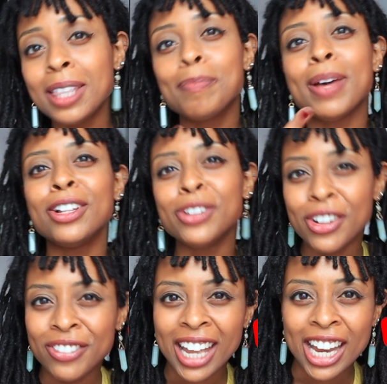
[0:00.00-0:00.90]
the bell
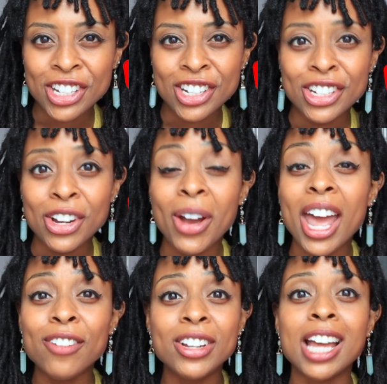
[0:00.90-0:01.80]
notification to know
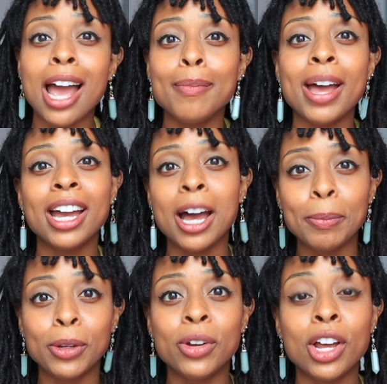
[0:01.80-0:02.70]
every time I
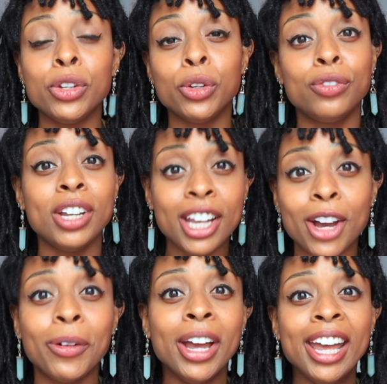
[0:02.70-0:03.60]
upload a new video.